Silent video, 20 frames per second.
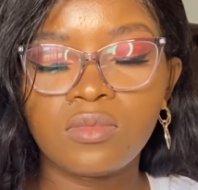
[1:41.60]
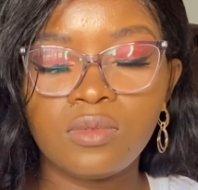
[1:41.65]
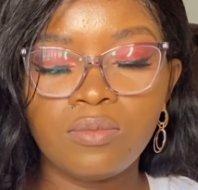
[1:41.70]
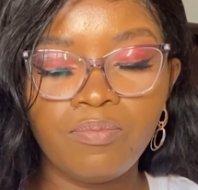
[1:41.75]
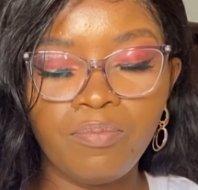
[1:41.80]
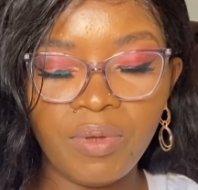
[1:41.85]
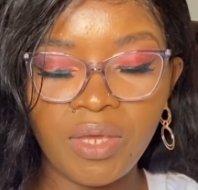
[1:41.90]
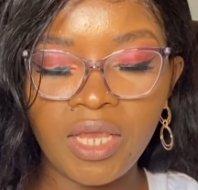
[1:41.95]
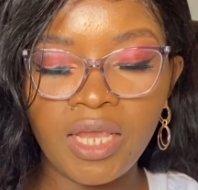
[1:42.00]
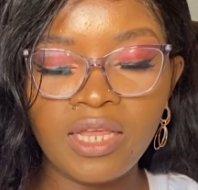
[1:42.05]

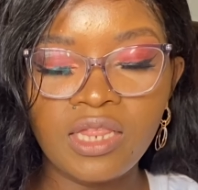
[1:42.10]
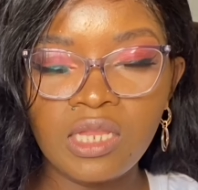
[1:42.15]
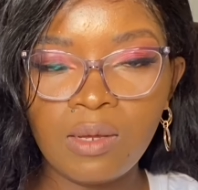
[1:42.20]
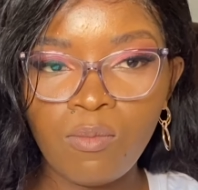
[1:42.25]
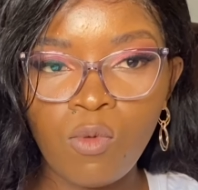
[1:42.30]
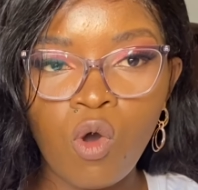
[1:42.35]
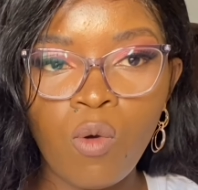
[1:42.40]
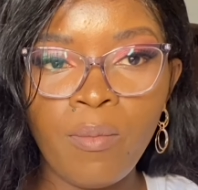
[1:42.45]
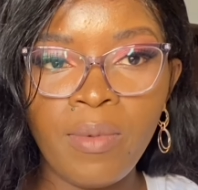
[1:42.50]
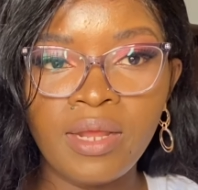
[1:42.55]
be in the
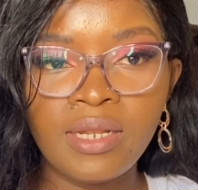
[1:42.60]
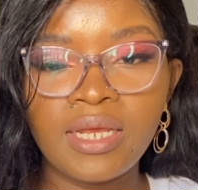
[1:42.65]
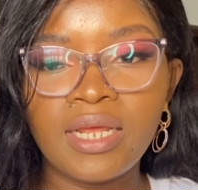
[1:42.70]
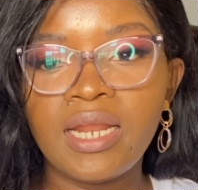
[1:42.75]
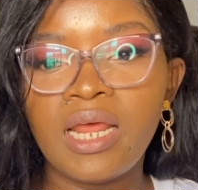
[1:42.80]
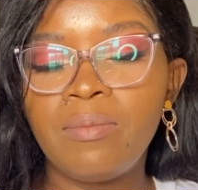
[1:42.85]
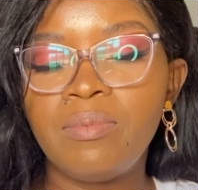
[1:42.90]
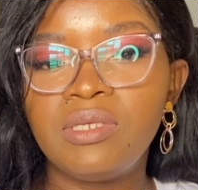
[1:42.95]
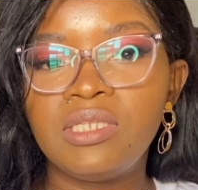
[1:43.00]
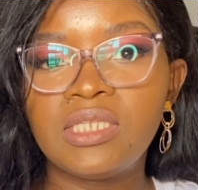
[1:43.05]
moment and
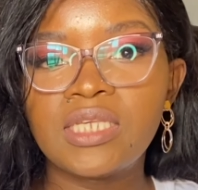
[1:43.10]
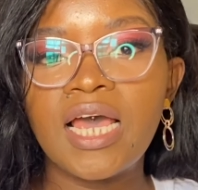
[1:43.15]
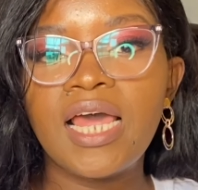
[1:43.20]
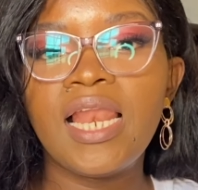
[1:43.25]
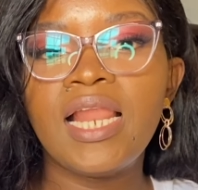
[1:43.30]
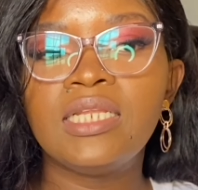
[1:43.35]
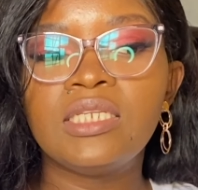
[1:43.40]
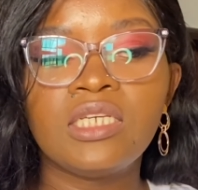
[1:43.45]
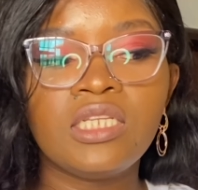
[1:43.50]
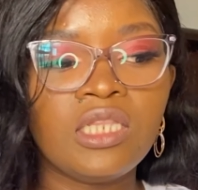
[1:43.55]
I be
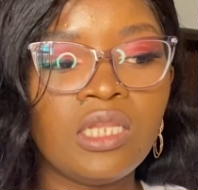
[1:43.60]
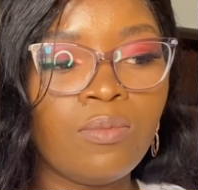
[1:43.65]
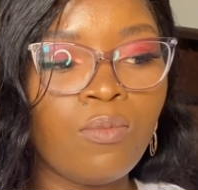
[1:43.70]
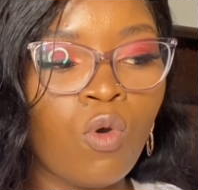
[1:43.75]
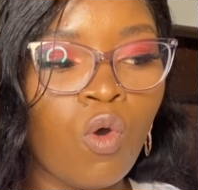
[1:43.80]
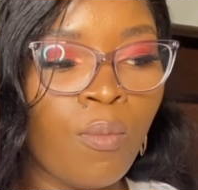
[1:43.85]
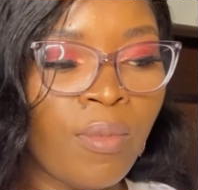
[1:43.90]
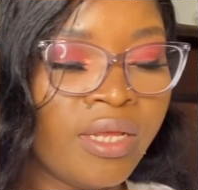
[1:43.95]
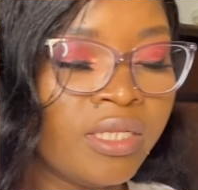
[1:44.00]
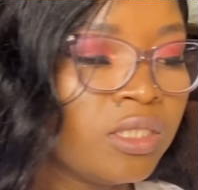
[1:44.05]
silent in the
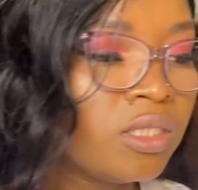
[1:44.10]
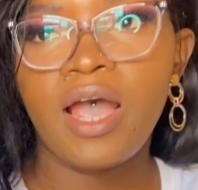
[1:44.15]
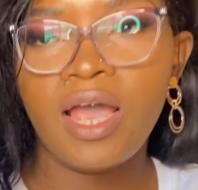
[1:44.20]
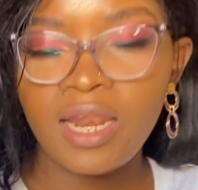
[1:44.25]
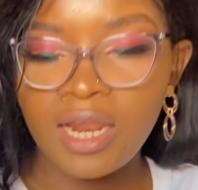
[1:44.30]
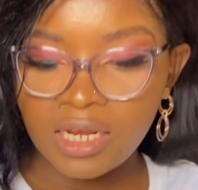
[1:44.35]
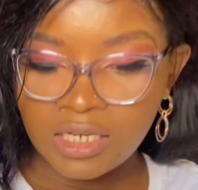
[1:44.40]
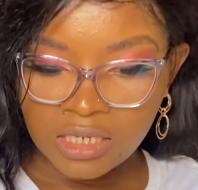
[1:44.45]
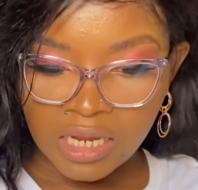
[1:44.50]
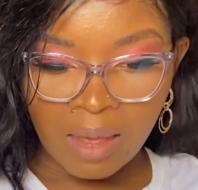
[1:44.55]
moment and
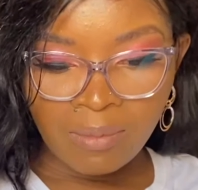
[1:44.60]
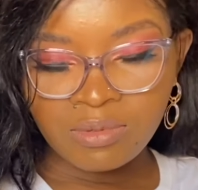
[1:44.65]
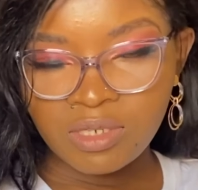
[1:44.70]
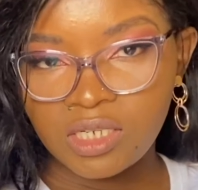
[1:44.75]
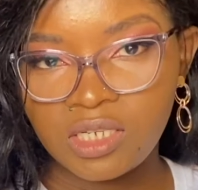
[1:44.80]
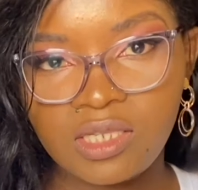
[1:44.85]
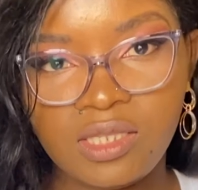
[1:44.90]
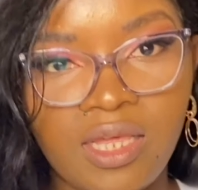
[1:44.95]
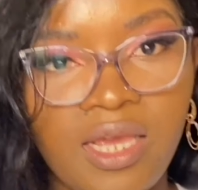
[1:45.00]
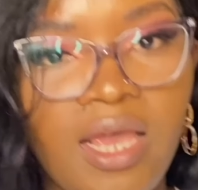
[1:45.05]
I'm
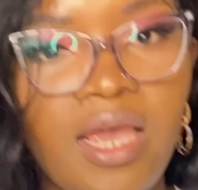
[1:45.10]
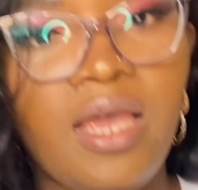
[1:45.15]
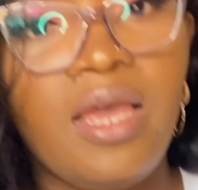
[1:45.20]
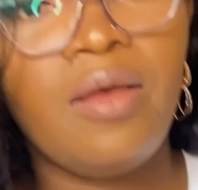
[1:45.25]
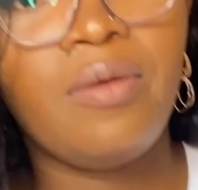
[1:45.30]
just there.